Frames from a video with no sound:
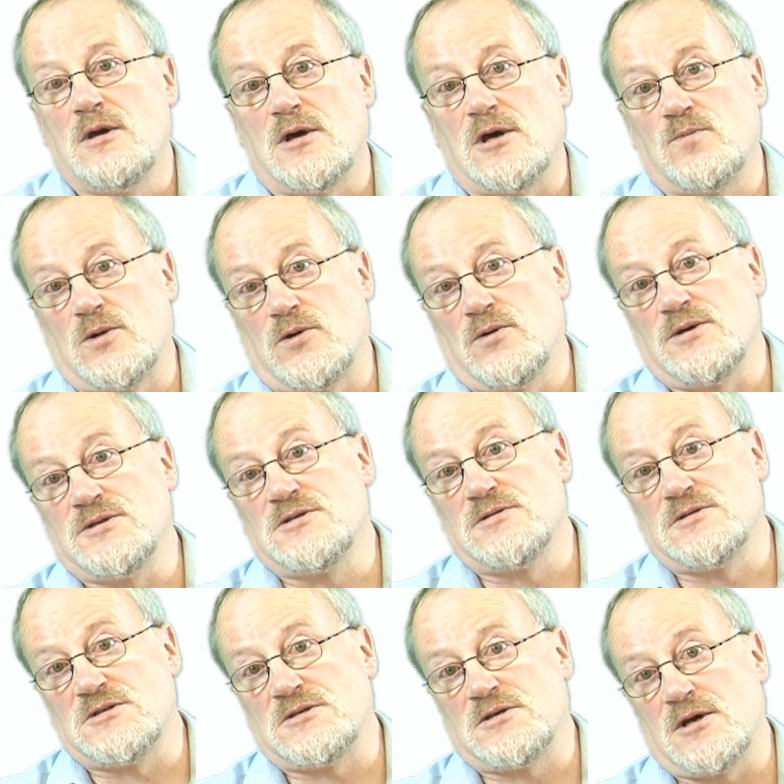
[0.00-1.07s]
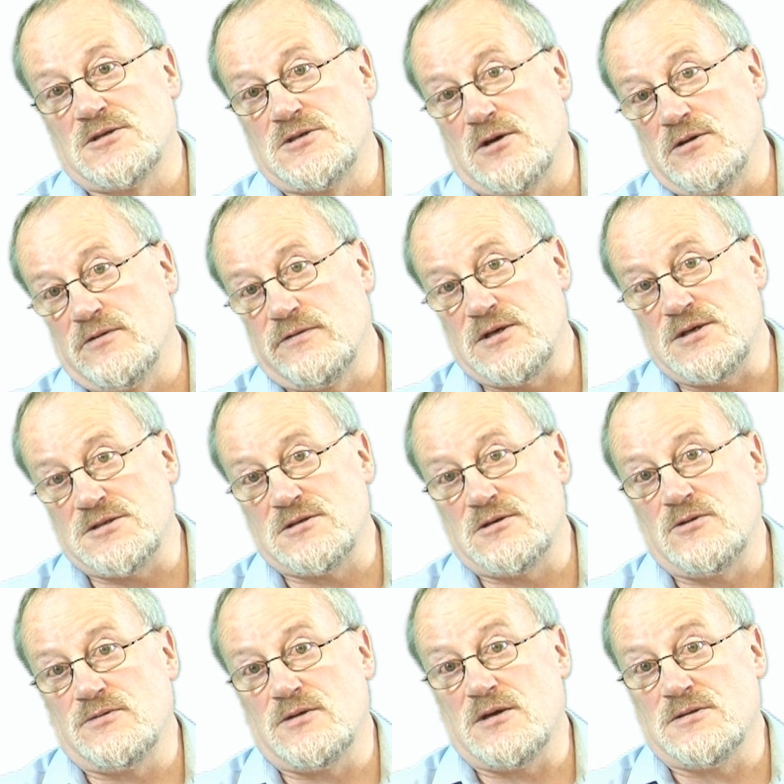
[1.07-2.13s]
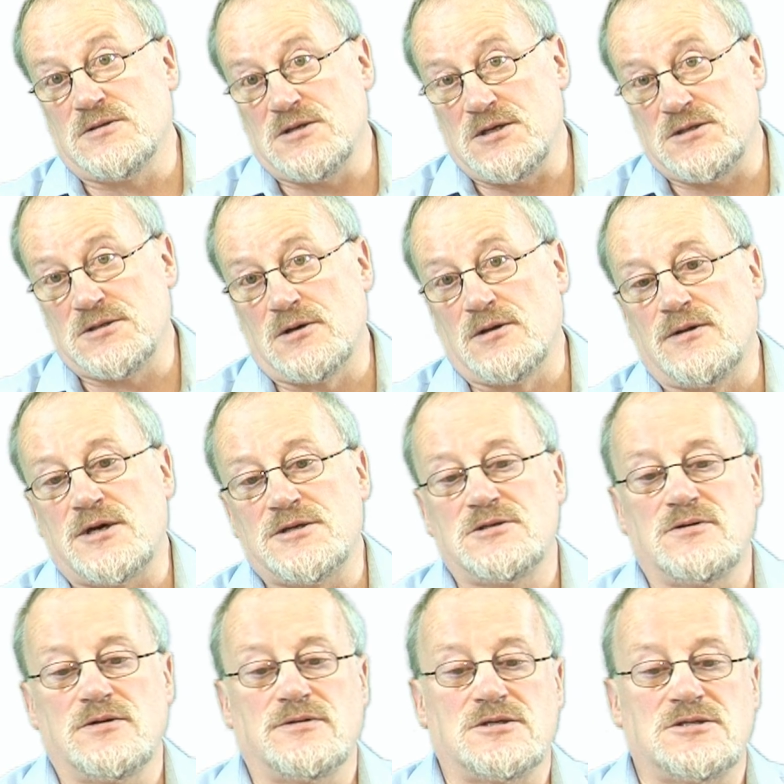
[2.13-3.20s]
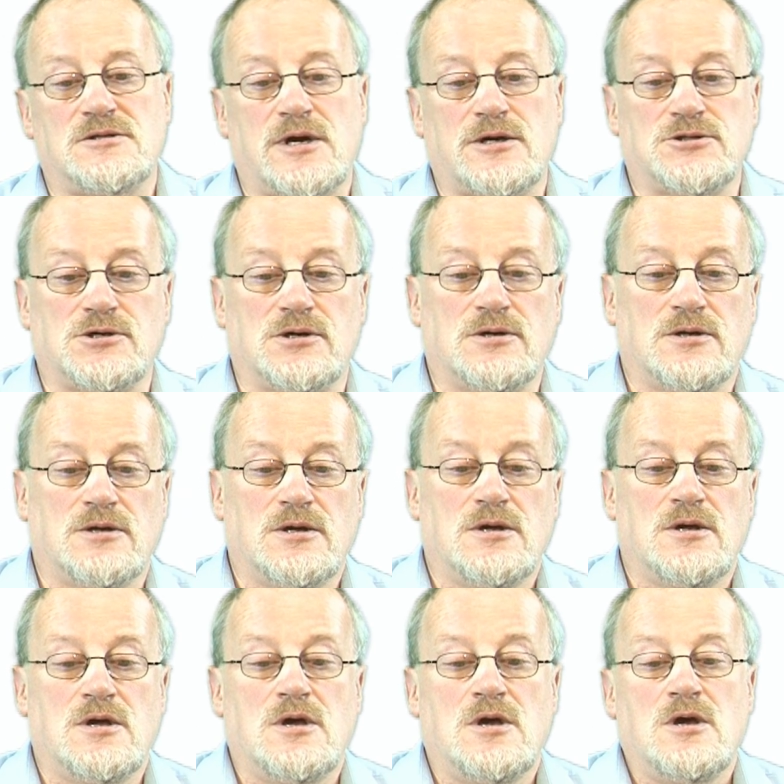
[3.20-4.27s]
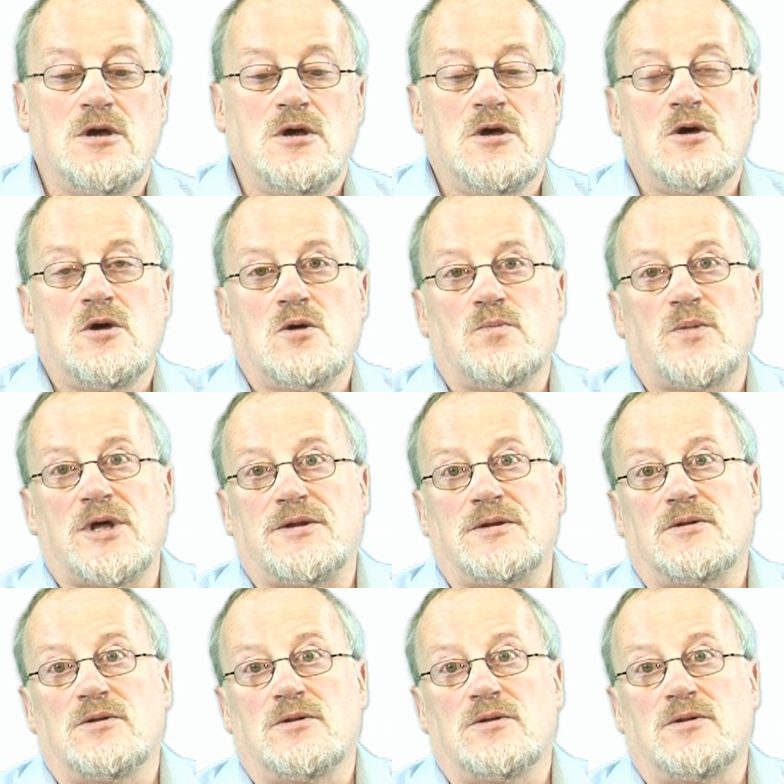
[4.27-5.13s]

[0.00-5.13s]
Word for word: And we're going to discuss all of these in, in detail later in this lecture. But